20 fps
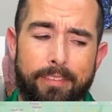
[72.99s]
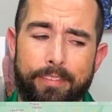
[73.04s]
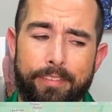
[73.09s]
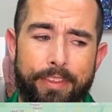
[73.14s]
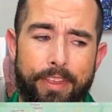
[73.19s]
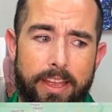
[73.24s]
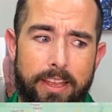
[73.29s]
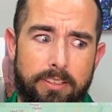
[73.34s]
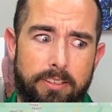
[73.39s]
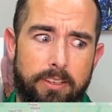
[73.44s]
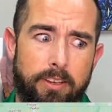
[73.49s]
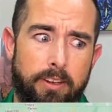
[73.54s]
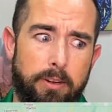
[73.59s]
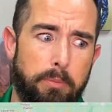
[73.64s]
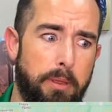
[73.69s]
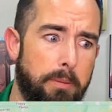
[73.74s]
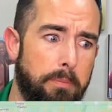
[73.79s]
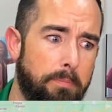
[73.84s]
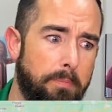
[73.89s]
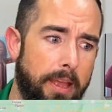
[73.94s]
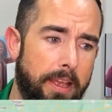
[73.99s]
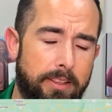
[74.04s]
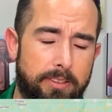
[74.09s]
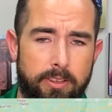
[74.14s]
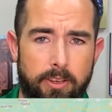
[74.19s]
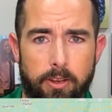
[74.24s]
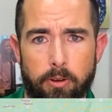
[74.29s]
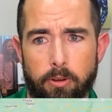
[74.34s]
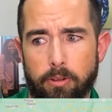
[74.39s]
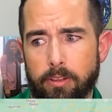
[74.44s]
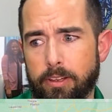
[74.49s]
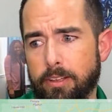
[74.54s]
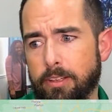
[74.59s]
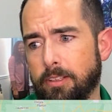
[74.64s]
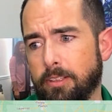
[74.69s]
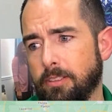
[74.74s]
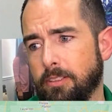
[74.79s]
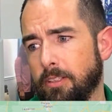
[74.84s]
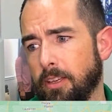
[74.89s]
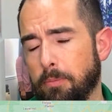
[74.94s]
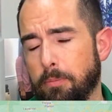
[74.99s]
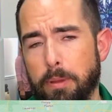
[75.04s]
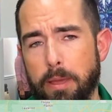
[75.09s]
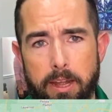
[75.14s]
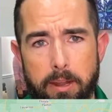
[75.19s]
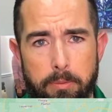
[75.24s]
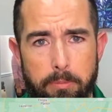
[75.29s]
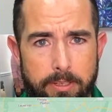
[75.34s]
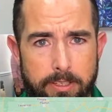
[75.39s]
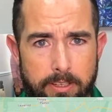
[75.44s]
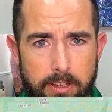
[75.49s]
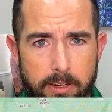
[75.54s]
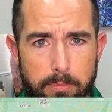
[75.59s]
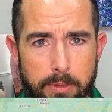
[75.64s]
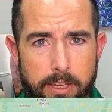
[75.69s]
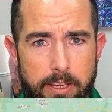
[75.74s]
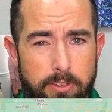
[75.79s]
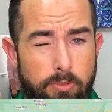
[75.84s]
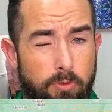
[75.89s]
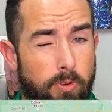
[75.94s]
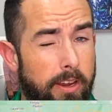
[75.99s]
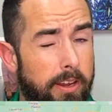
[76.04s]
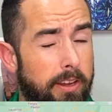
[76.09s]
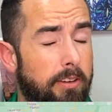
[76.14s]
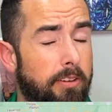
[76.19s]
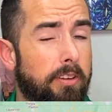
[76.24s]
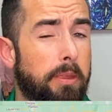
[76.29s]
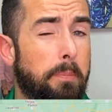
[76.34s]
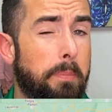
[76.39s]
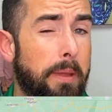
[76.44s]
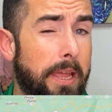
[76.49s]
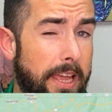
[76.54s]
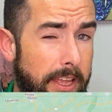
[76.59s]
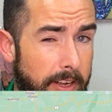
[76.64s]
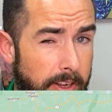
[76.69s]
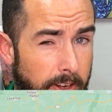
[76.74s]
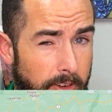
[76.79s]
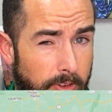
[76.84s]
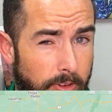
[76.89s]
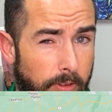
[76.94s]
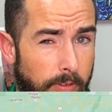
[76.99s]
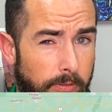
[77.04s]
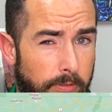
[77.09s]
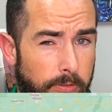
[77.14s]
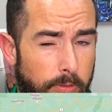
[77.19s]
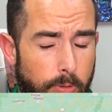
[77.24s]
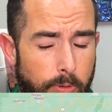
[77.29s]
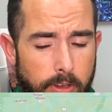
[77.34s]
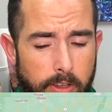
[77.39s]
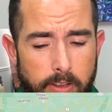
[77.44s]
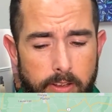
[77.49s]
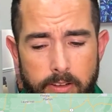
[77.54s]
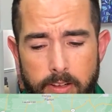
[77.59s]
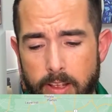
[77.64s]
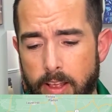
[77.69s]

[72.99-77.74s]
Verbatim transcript: that's going to be Pensacola to Panama City Beach, right here on the Panhandle of Florida,